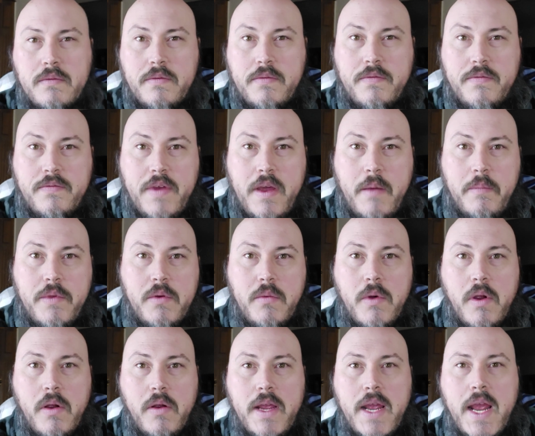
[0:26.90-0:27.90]

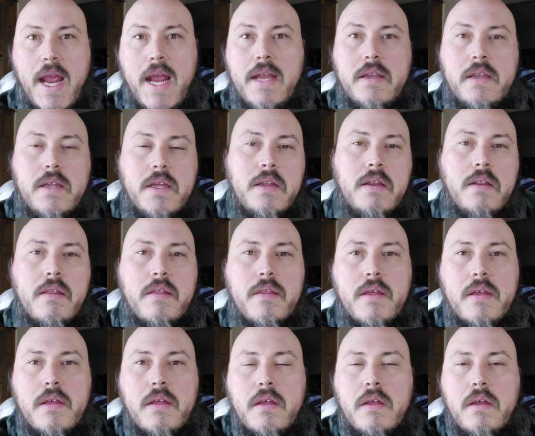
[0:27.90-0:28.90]
February 18th,
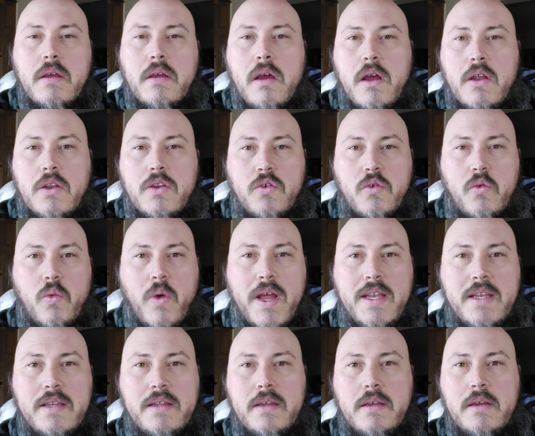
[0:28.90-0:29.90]

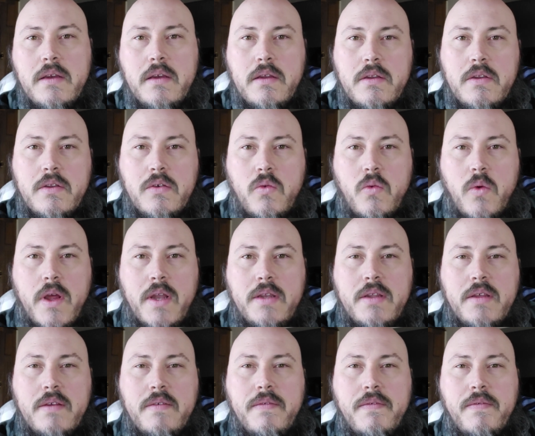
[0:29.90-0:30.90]

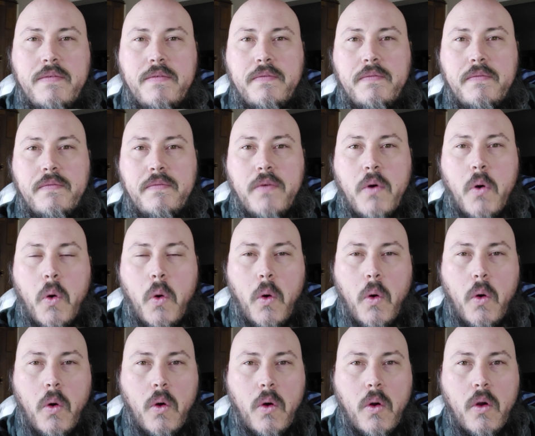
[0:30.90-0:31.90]

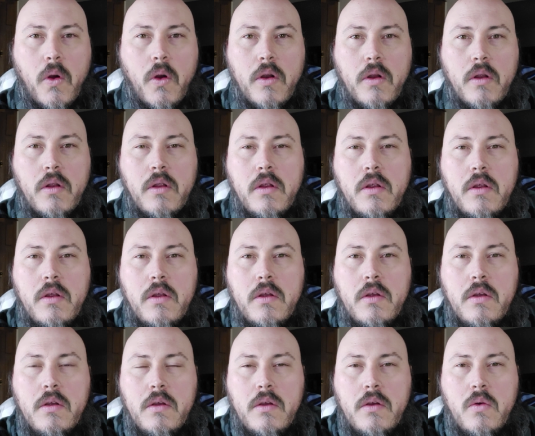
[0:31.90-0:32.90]
2024.
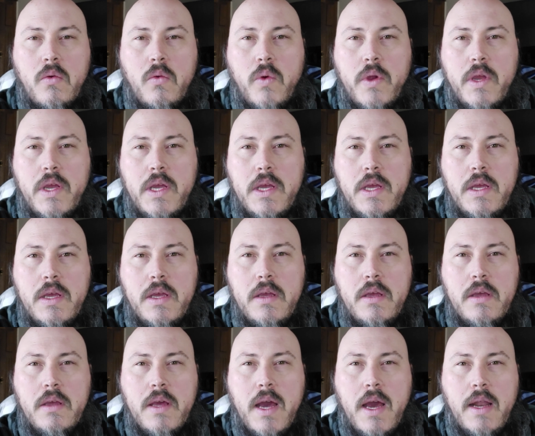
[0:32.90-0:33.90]

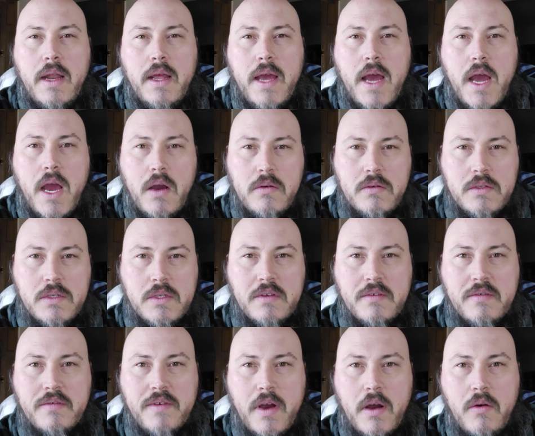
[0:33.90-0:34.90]
We got a housing
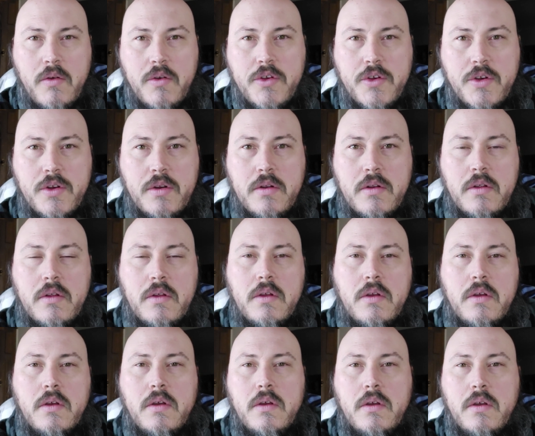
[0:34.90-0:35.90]
voucher,
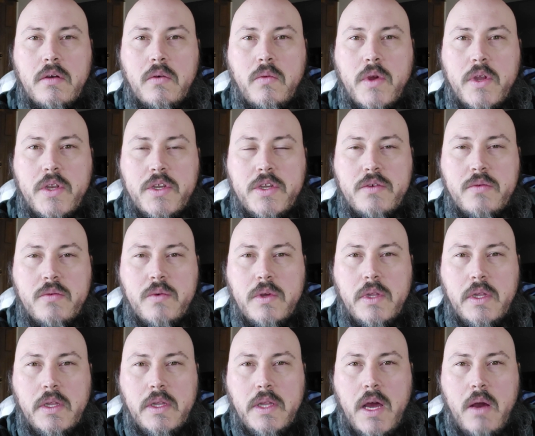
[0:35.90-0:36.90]
which will
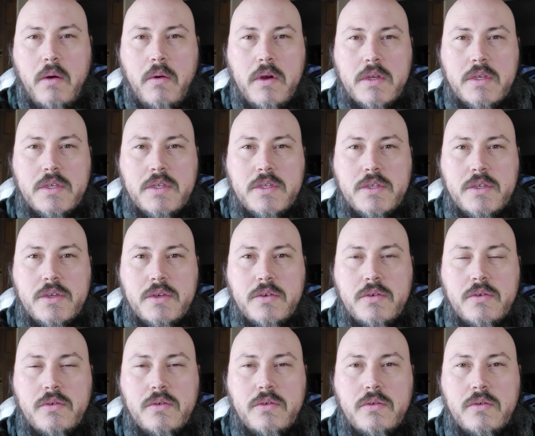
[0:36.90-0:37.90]
allow us
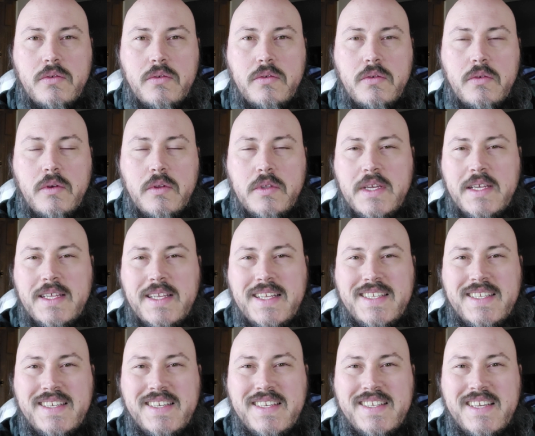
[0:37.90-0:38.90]
to, it's
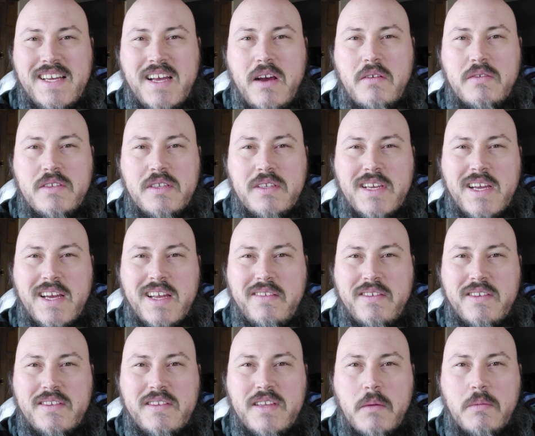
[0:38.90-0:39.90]
a, it's a housing kind of a
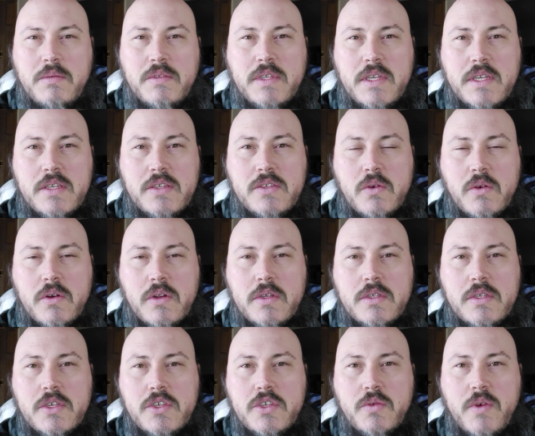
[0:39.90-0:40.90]
subsidy sort of
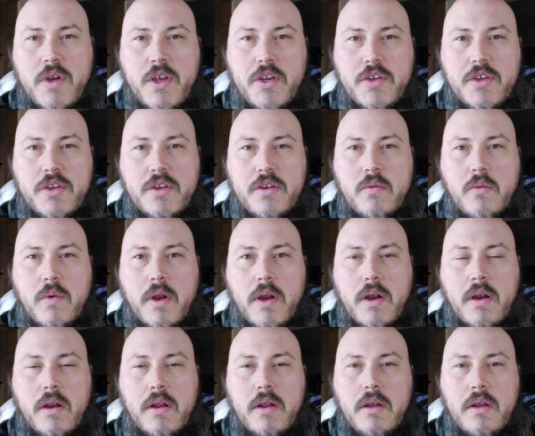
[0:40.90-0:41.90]
situation where